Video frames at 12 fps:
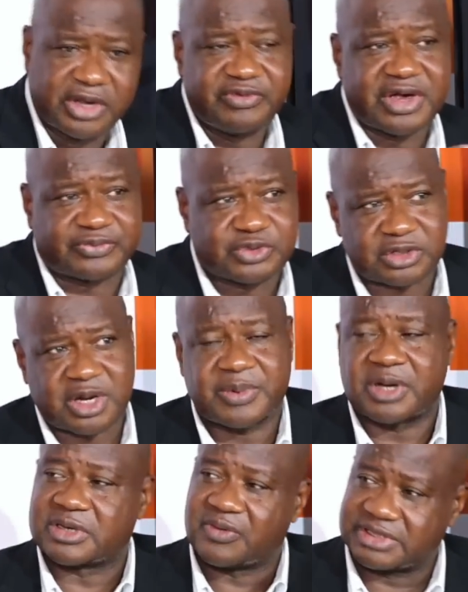We have talked
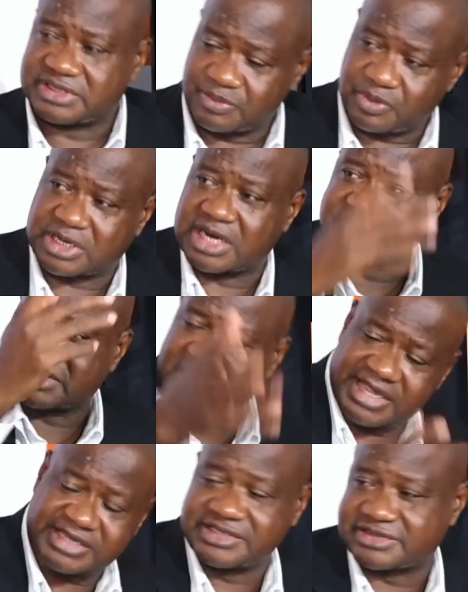about our democracy,
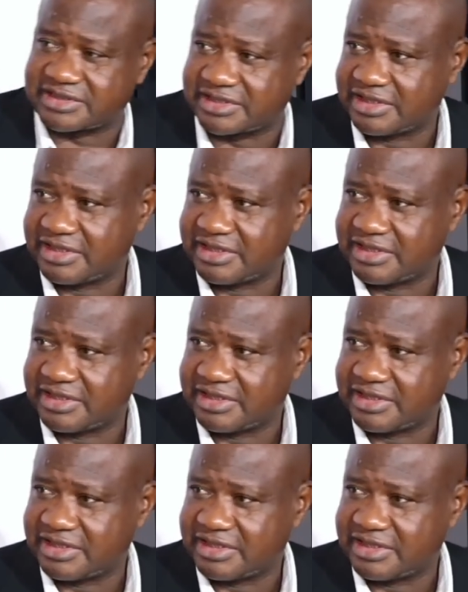IEC.